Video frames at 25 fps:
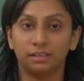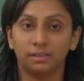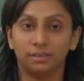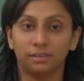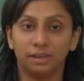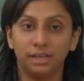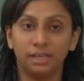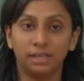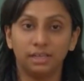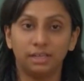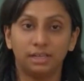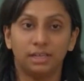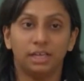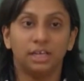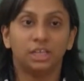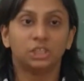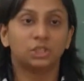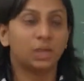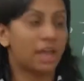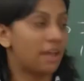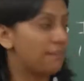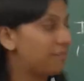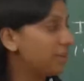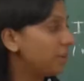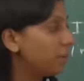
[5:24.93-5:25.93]
Right?
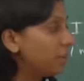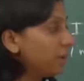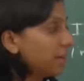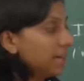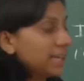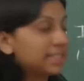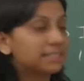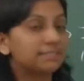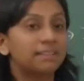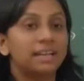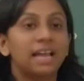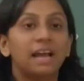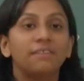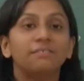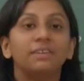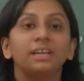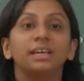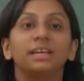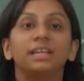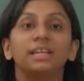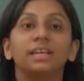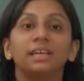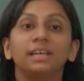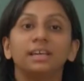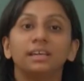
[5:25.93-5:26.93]
So every vertex will have
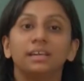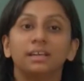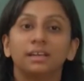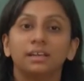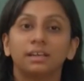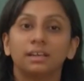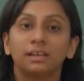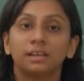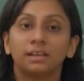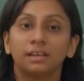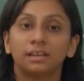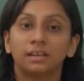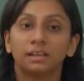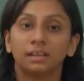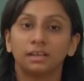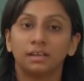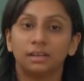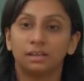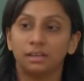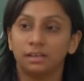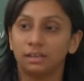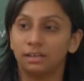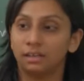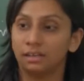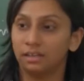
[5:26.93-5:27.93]
degree
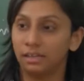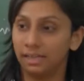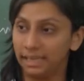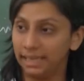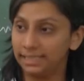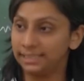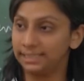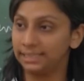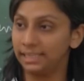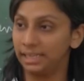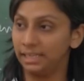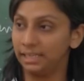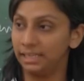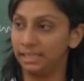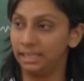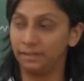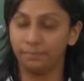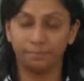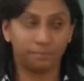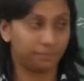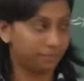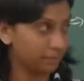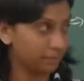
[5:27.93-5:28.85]
less than D.